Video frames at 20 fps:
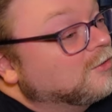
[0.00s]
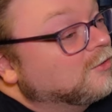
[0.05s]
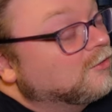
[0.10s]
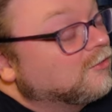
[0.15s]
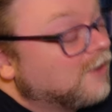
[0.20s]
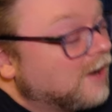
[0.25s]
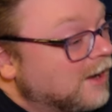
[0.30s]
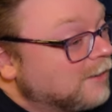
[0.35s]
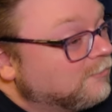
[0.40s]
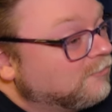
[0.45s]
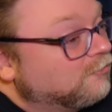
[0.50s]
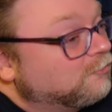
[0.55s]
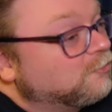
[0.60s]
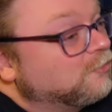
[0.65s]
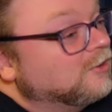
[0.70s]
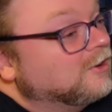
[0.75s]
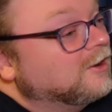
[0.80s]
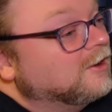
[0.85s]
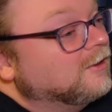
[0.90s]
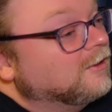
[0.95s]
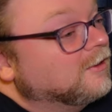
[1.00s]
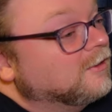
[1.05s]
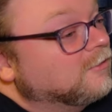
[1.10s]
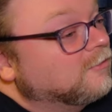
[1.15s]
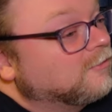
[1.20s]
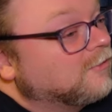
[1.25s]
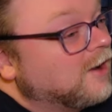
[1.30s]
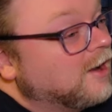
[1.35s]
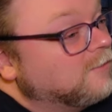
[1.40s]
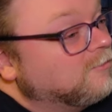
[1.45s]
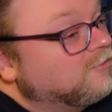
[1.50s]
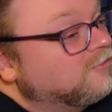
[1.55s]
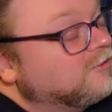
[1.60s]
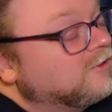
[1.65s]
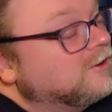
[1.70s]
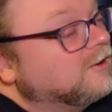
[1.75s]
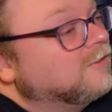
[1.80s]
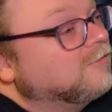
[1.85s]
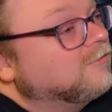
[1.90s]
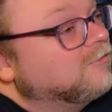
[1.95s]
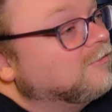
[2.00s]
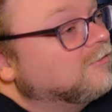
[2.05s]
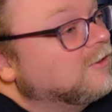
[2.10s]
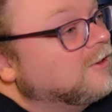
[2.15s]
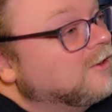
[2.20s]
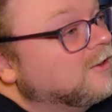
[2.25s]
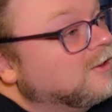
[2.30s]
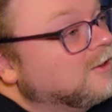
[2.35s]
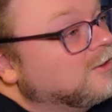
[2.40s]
Crime spree, crime scenes,